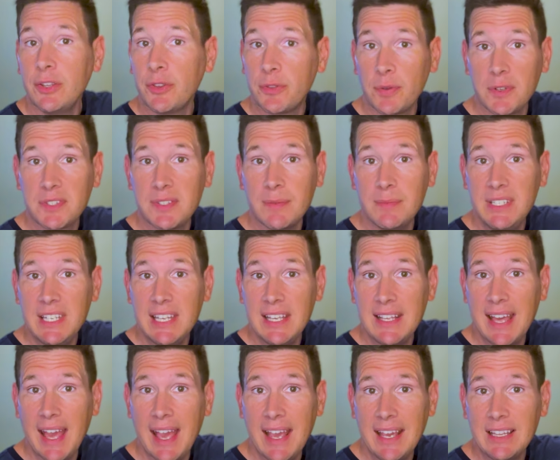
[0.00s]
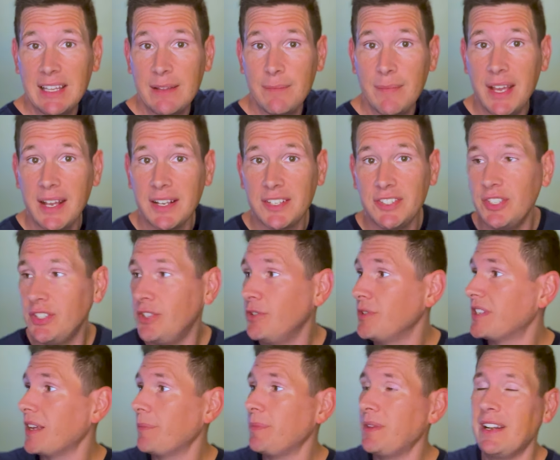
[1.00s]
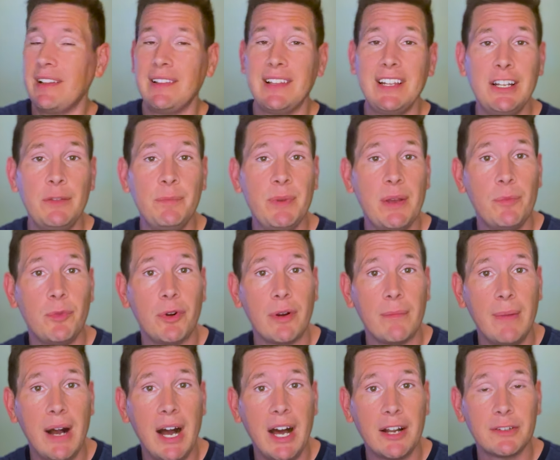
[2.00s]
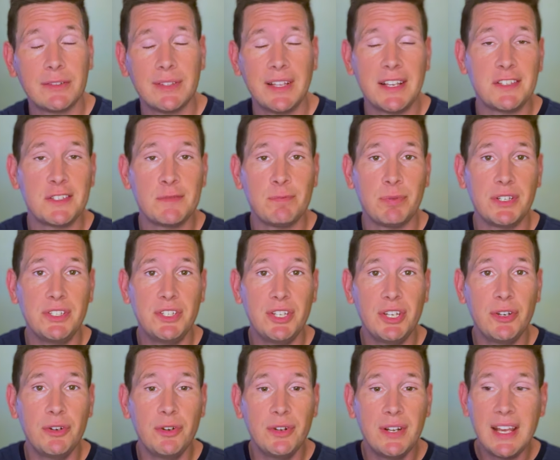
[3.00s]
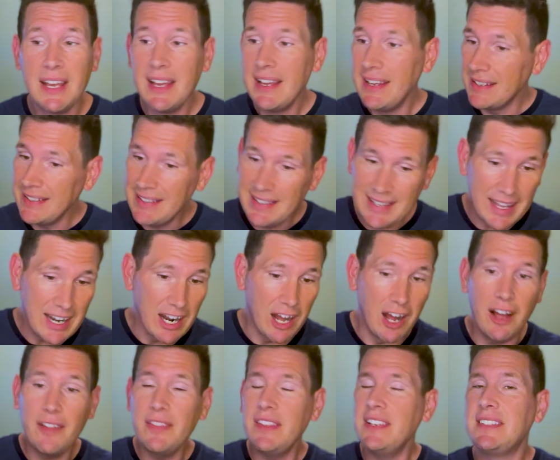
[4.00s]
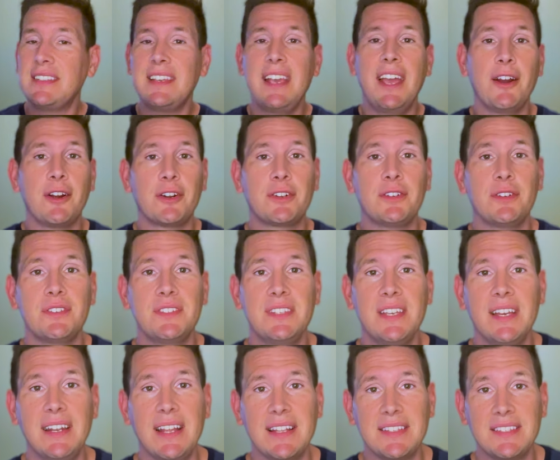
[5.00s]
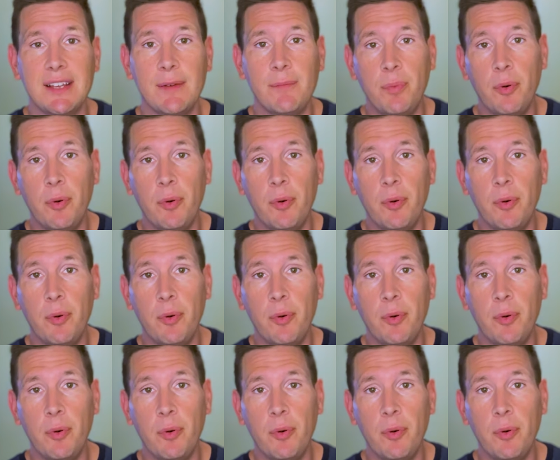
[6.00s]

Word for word: You throw some DK in the mix, you do something a little bit more modern like Splatoon, get all these characters in at some